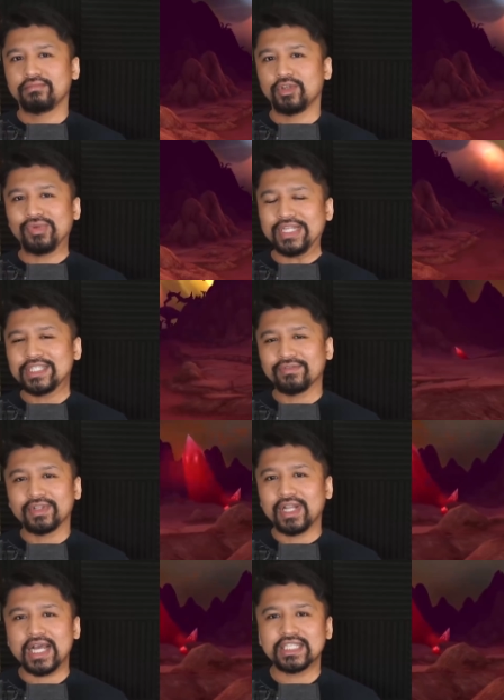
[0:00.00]
The release of
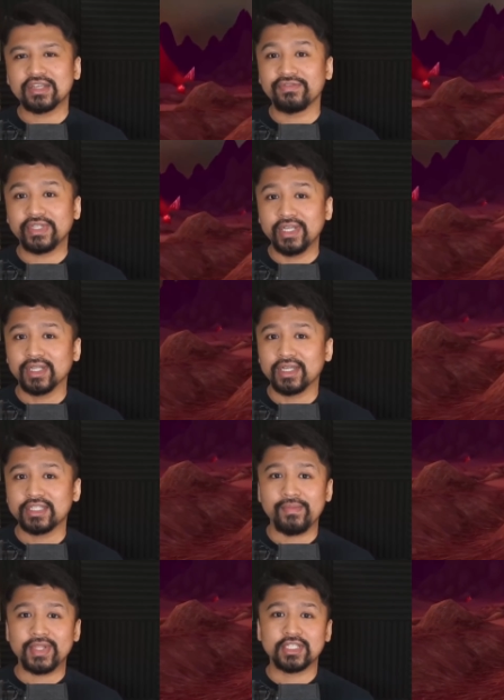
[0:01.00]
Classic Vanilla
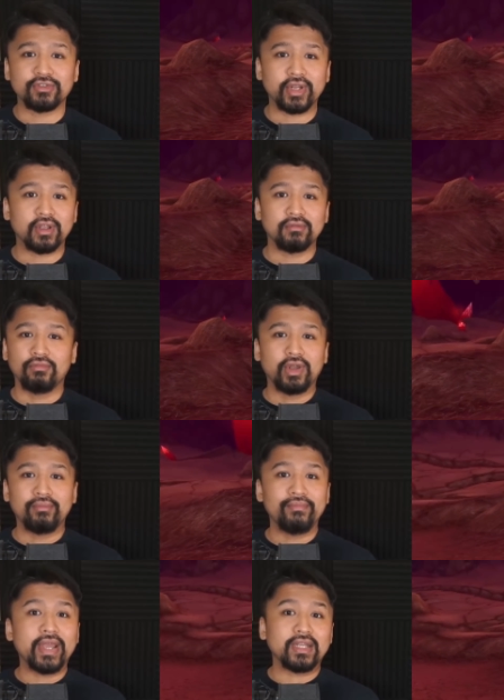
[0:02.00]
demonstrated what
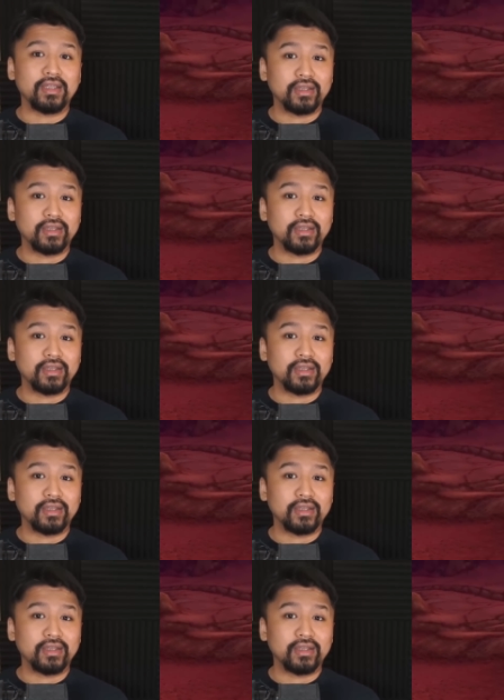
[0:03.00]
many,